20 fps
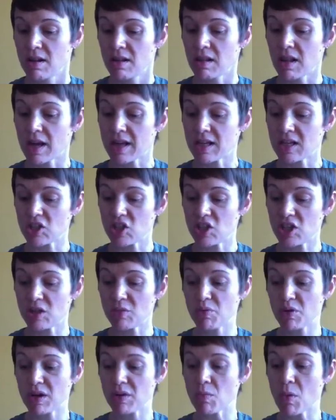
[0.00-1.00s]
Like she'd
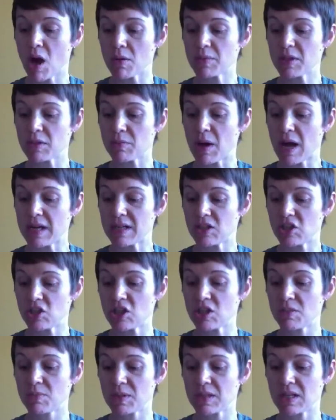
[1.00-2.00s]
bring Mom some ice
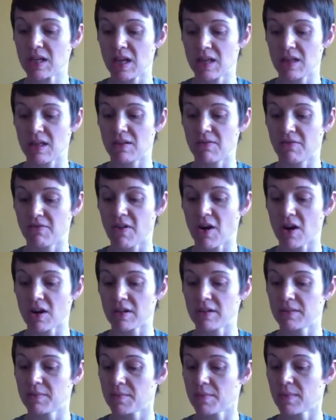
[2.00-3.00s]
chips and then
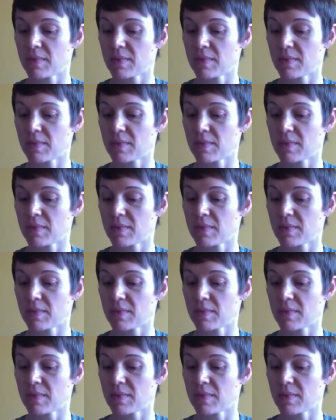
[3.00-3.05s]
fart.